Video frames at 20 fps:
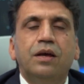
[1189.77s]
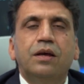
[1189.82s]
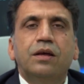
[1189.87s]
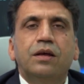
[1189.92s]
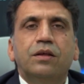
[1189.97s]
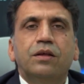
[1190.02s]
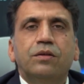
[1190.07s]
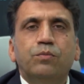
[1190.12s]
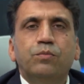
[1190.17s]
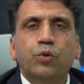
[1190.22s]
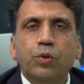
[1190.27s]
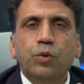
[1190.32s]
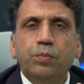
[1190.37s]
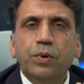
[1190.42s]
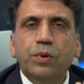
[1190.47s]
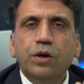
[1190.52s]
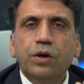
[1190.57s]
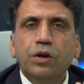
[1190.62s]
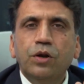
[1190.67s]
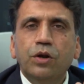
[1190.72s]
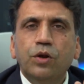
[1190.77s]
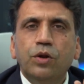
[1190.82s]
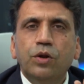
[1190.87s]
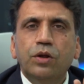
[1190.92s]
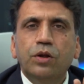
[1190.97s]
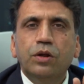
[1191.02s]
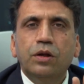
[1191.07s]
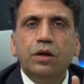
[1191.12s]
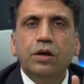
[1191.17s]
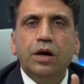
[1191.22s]
Pupil,
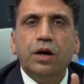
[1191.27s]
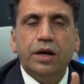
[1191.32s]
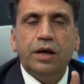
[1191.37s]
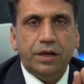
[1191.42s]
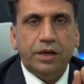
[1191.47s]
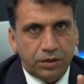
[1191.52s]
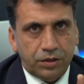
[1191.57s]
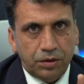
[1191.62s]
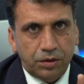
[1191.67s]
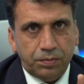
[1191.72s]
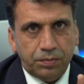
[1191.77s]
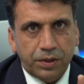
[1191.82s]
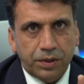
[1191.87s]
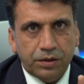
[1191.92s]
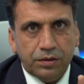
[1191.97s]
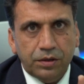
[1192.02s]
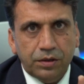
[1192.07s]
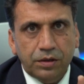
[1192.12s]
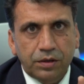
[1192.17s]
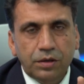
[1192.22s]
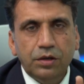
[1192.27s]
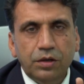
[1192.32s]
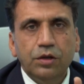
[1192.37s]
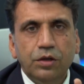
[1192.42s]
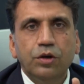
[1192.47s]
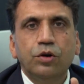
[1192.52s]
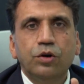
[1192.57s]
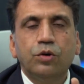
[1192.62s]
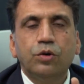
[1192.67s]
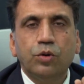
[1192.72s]
a natural person,
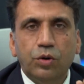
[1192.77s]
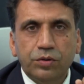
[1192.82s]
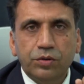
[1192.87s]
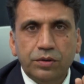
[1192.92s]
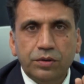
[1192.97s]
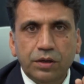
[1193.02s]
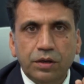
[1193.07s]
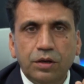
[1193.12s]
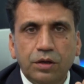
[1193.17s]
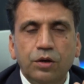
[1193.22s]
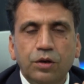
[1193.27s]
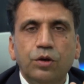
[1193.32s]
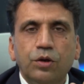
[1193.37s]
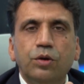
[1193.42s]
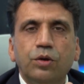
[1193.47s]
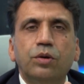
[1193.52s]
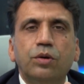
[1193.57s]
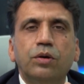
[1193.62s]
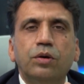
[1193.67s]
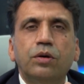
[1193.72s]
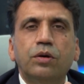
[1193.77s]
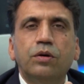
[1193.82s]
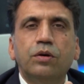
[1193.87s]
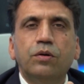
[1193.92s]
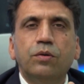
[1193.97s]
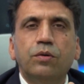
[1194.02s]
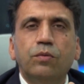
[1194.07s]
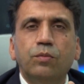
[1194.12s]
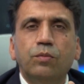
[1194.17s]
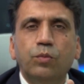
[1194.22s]
crossing
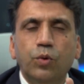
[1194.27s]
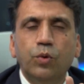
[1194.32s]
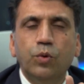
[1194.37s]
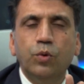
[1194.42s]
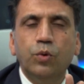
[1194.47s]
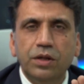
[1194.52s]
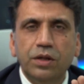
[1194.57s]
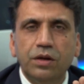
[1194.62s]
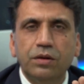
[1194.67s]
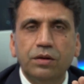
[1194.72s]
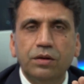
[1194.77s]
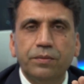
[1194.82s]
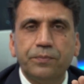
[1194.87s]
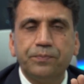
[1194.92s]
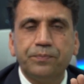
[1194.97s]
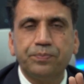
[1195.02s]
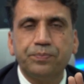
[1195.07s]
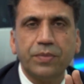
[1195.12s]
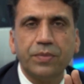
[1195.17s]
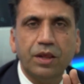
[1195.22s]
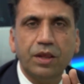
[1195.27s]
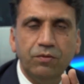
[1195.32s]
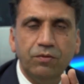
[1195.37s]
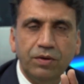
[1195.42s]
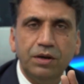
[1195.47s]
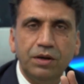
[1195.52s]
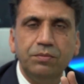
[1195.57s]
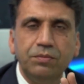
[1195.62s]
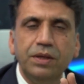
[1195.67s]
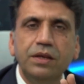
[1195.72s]
more than 1
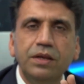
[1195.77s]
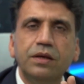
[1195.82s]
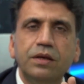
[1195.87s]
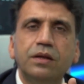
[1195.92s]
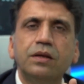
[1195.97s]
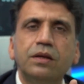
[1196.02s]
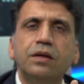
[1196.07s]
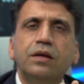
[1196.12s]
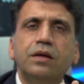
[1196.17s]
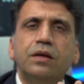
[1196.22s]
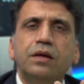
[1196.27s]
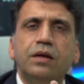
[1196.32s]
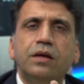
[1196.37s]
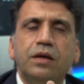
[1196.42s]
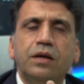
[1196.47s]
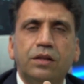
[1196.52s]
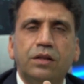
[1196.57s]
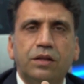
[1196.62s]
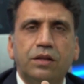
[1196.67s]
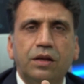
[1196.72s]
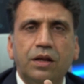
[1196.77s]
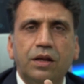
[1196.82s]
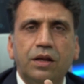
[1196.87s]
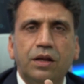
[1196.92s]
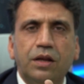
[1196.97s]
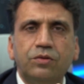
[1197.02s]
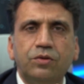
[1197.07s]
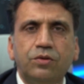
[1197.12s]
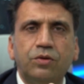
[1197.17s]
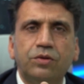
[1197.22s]
million in the last
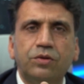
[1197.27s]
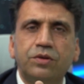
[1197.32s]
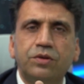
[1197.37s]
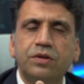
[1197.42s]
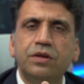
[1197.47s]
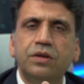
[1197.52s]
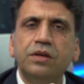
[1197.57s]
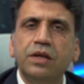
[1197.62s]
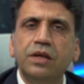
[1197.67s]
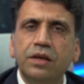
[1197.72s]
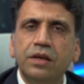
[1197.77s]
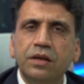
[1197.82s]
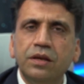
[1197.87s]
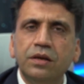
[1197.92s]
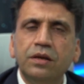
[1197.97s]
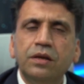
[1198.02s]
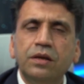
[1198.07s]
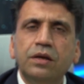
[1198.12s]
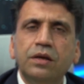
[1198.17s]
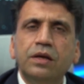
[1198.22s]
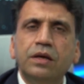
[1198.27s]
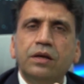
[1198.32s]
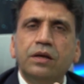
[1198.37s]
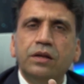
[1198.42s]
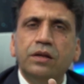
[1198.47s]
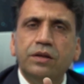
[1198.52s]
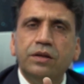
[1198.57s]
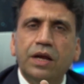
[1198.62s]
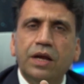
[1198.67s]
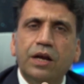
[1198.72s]
Georgian area,
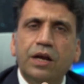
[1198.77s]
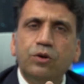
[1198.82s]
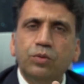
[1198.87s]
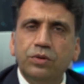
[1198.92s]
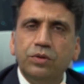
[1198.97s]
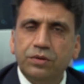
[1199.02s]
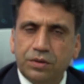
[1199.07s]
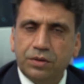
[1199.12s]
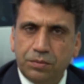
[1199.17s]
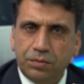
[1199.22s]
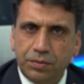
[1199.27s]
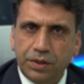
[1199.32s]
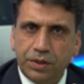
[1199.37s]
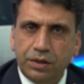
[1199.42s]
Jan to December,